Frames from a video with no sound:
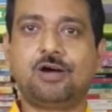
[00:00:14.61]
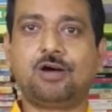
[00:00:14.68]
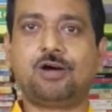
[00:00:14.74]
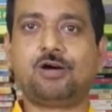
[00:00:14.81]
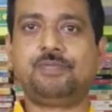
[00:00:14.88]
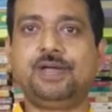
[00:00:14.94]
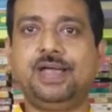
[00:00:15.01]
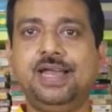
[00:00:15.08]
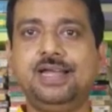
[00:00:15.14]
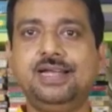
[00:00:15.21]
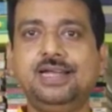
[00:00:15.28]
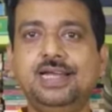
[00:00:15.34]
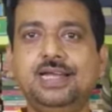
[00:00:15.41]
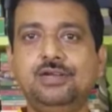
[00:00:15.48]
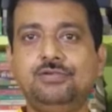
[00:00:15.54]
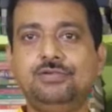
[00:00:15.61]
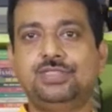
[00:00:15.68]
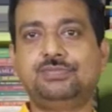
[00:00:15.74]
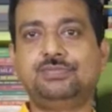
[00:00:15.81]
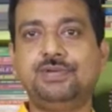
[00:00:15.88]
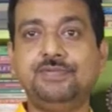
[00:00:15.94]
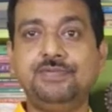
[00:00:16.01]
of Henry
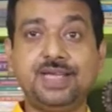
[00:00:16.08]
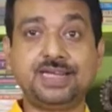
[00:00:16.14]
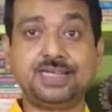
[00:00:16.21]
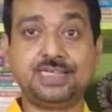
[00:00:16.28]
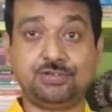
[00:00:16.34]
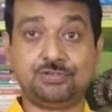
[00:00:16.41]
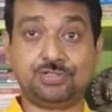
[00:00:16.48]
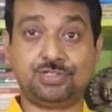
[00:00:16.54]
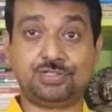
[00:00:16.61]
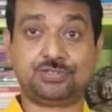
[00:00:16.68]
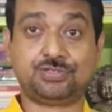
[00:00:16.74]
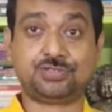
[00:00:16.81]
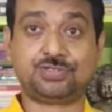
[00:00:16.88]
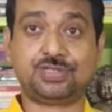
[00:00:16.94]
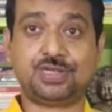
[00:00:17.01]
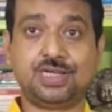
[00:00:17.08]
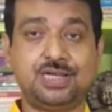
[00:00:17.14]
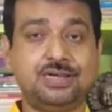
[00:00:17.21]
Louis Vivian Derozio's